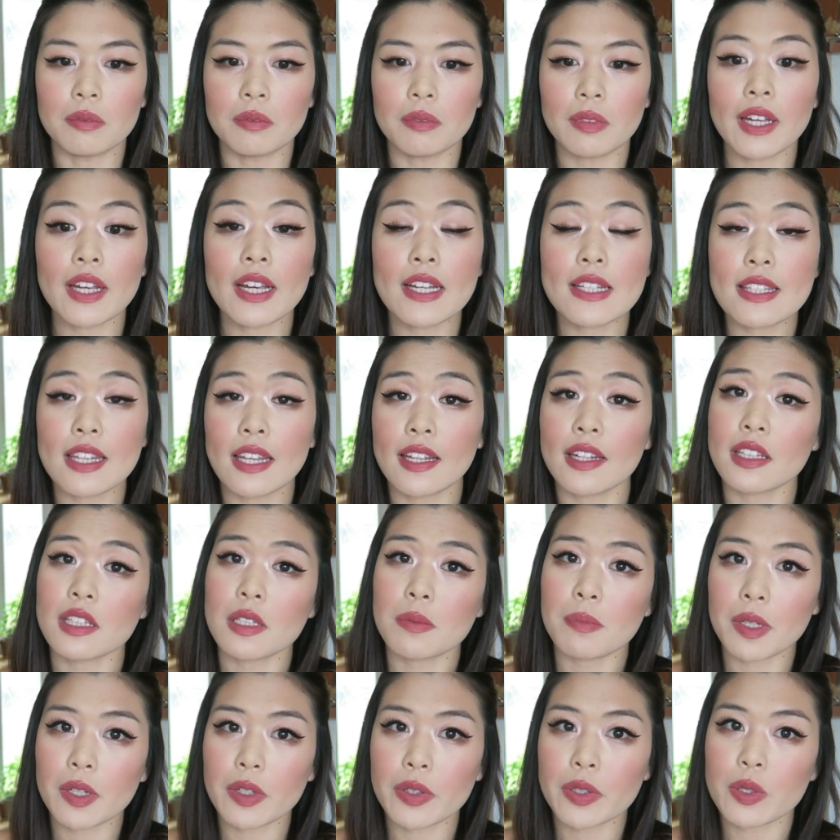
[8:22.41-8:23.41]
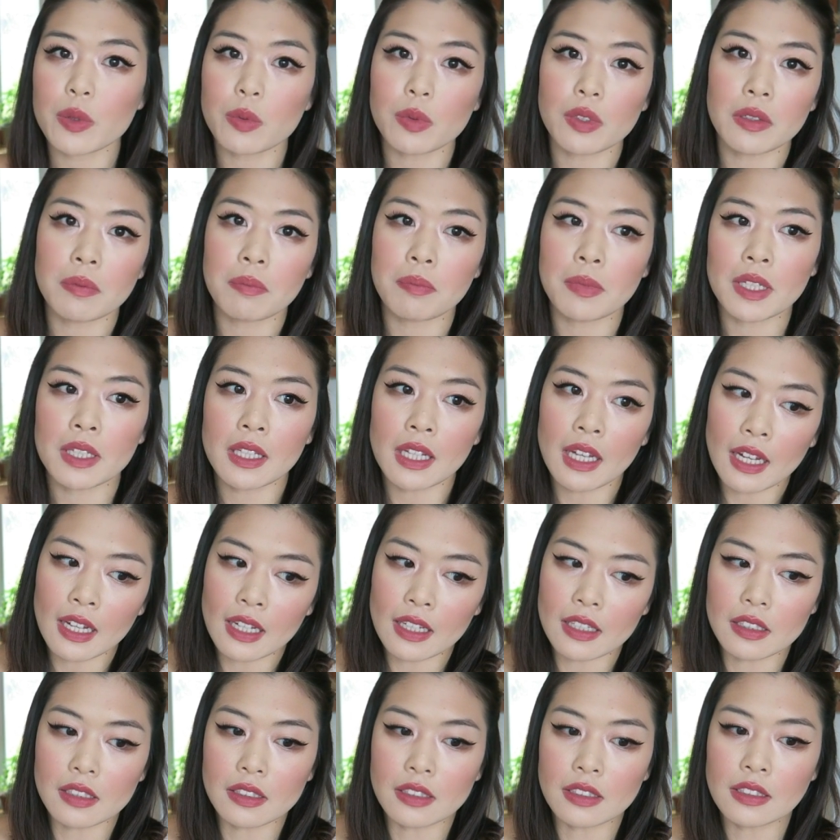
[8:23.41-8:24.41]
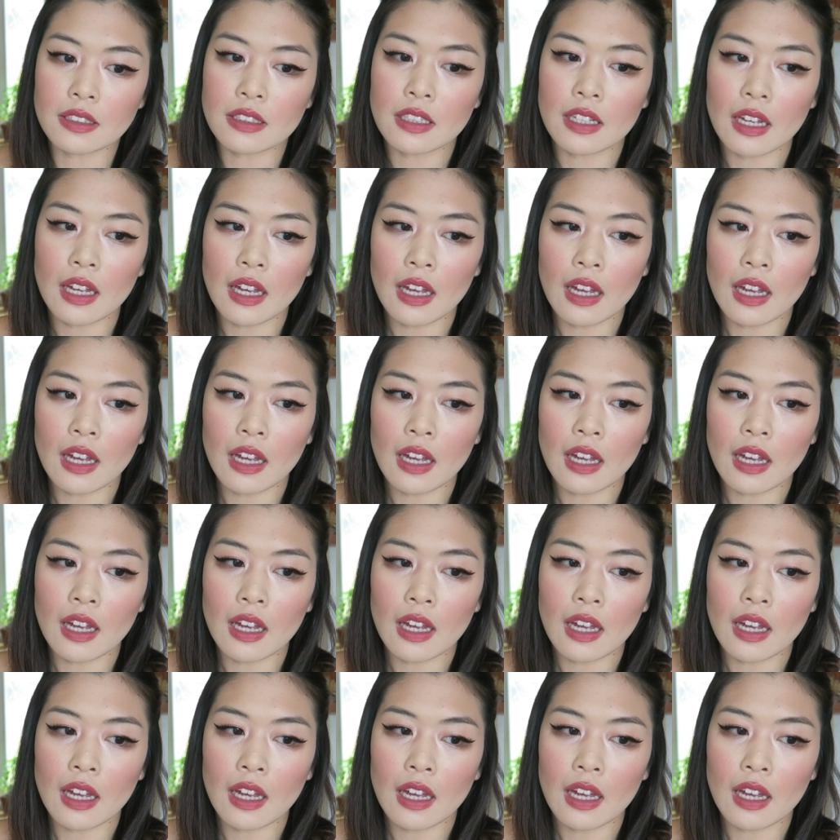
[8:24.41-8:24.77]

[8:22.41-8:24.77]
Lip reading: like I said, it's bittersweet, because